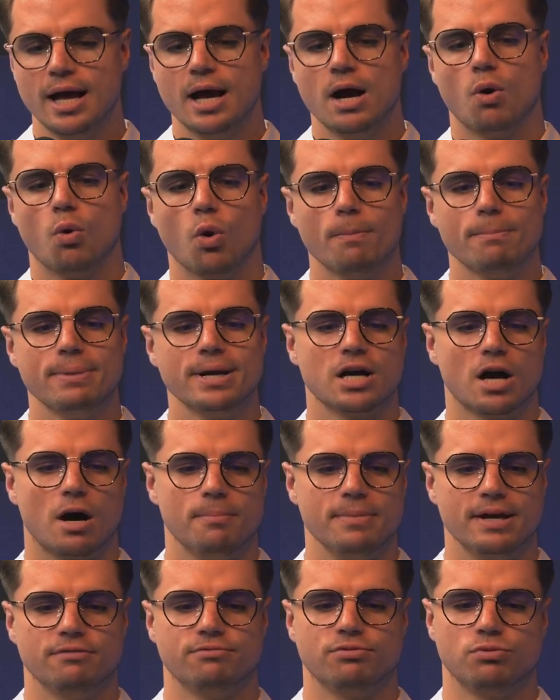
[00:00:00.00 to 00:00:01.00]
or become
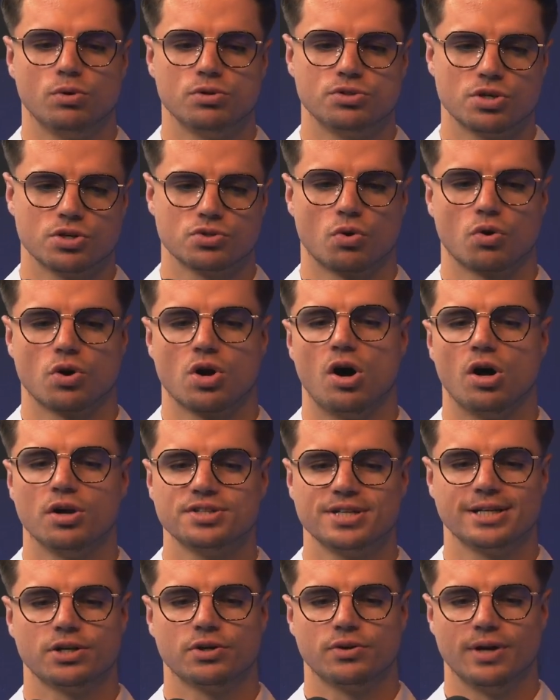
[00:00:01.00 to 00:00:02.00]
influencers or
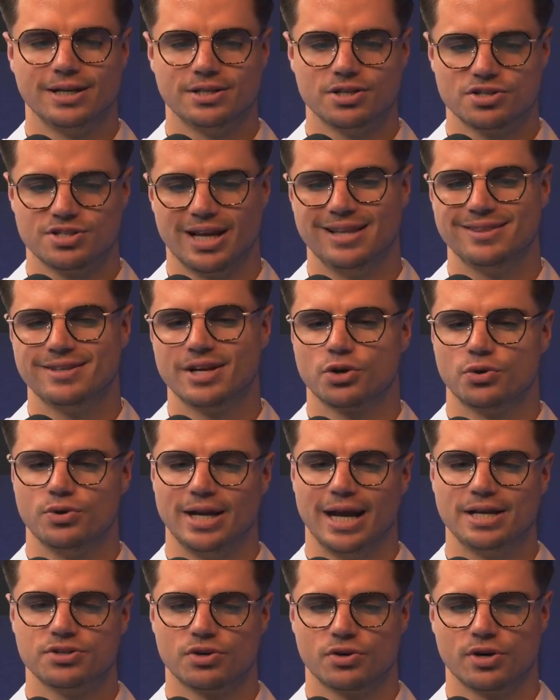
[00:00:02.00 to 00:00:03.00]
content creators in the
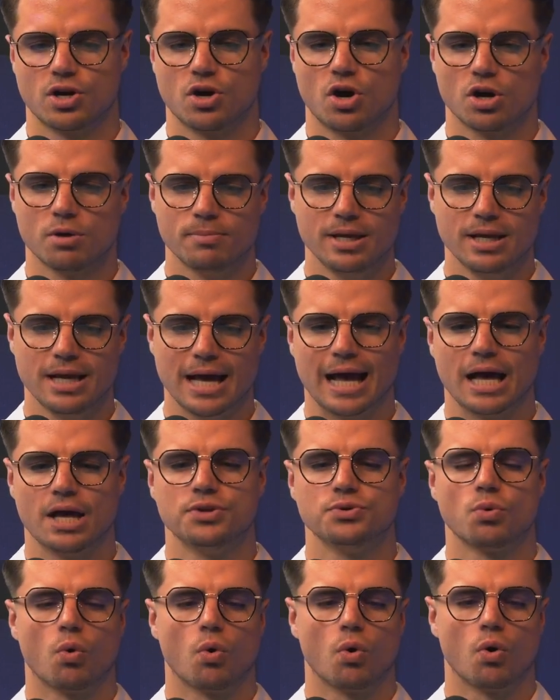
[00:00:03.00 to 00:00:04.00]
creator economy and
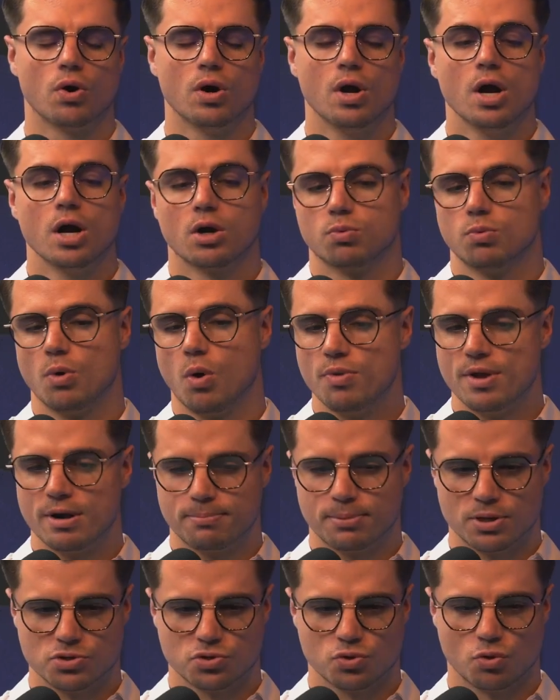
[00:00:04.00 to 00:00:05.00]
or grow their
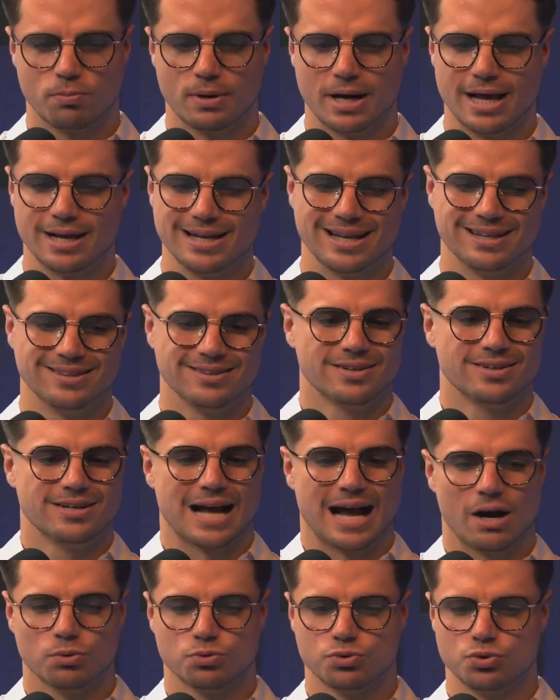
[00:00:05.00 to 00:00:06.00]
personal brand and learn
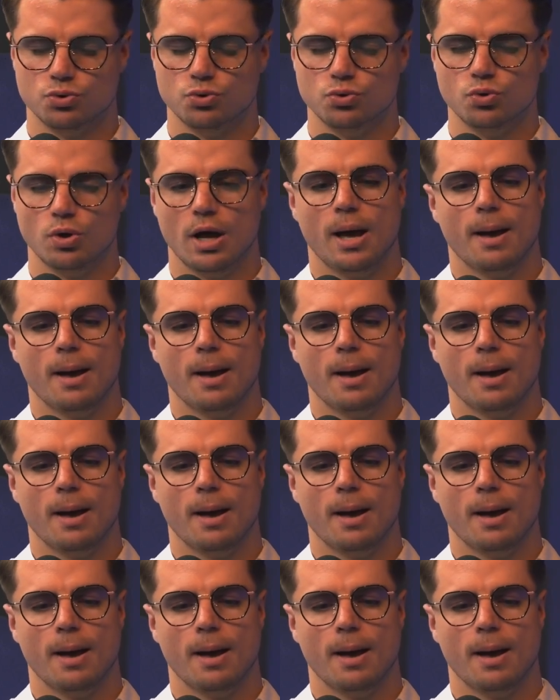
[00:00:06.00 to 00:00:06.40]
how to